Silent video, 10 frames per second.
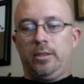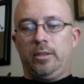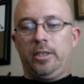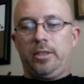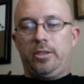
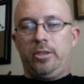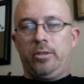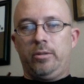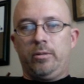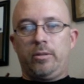these
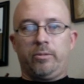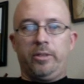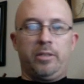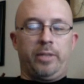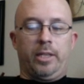2 or 3
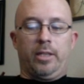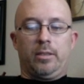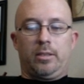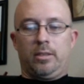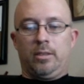commands,